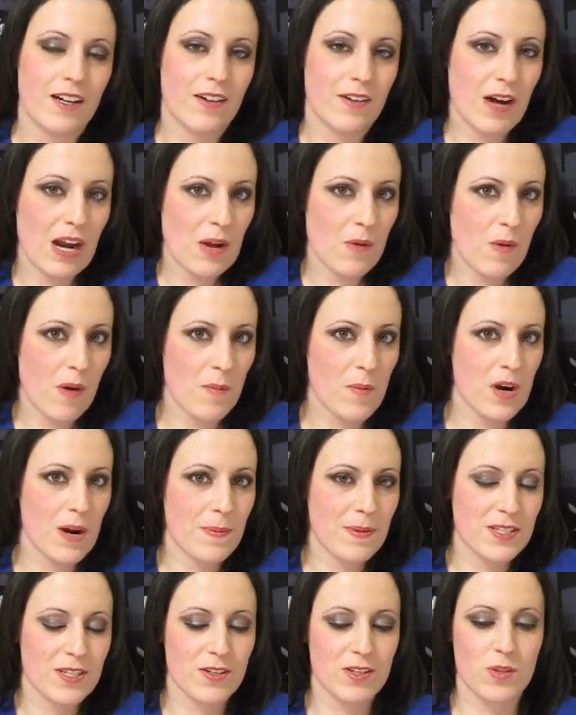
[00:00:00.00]
Alright, one more
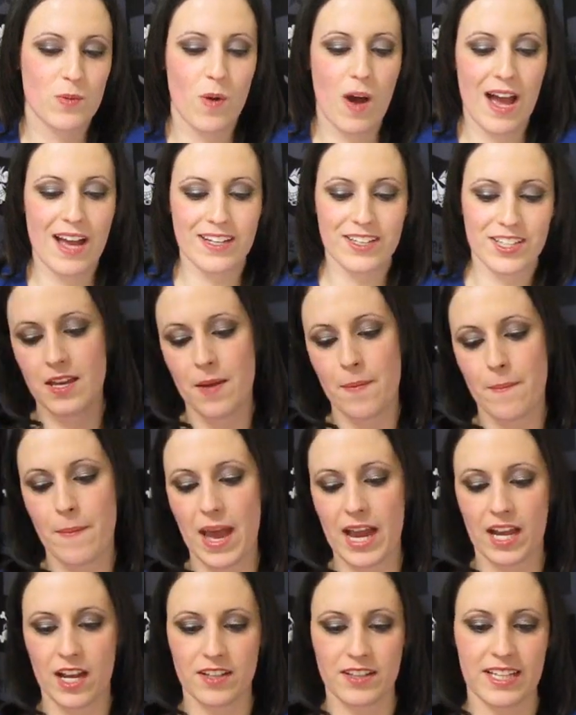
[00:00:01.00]
episode to watch.
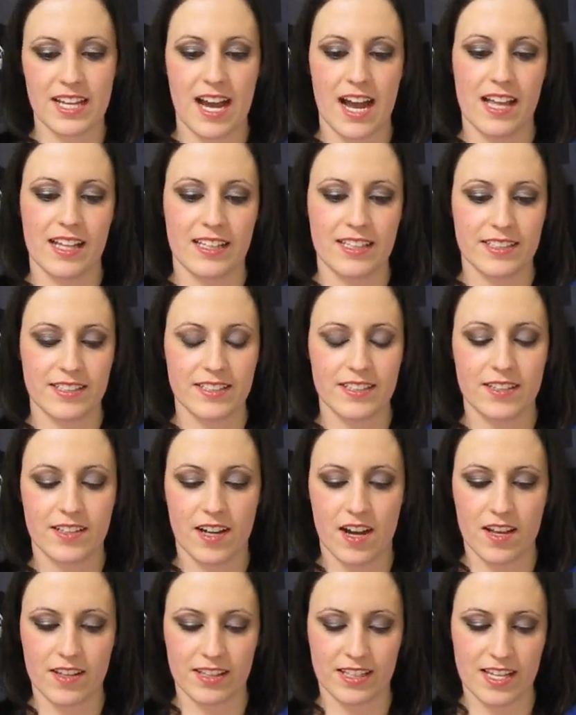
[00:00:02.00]
Back on the island,
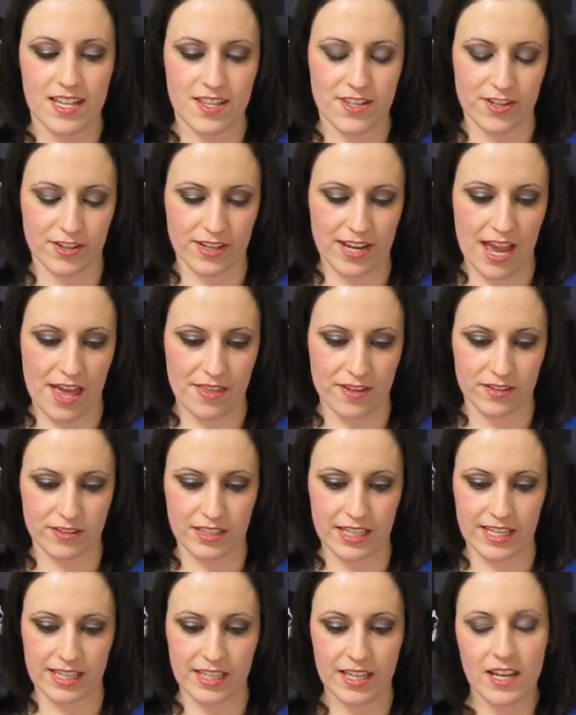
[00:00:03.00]
all the kids are gathered
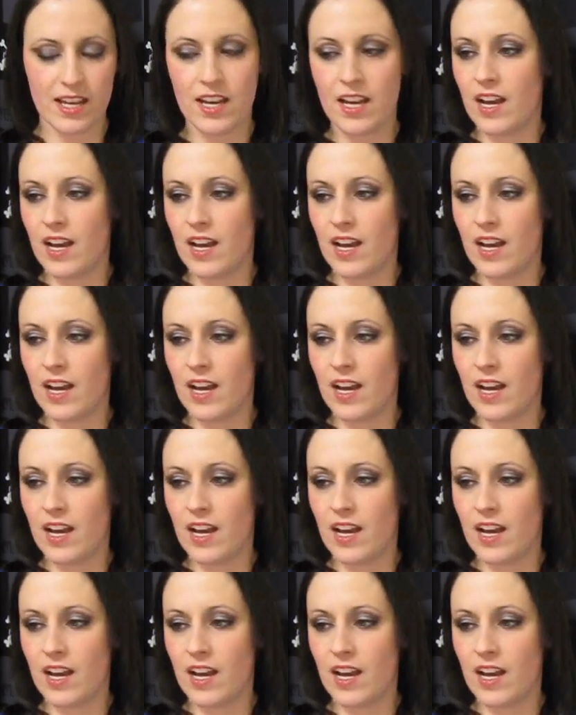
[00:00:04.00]
like,